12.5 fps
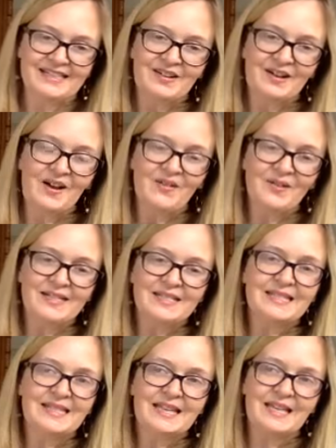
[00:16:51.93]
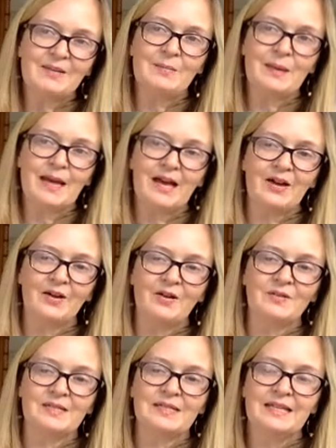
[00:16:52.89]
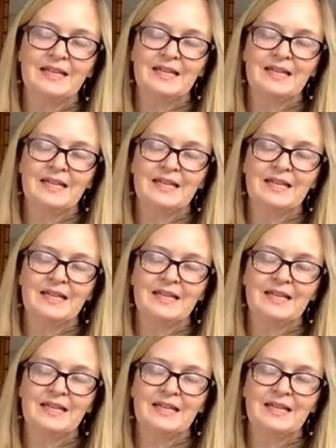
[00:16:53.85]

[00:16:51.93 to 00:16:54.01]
So always think about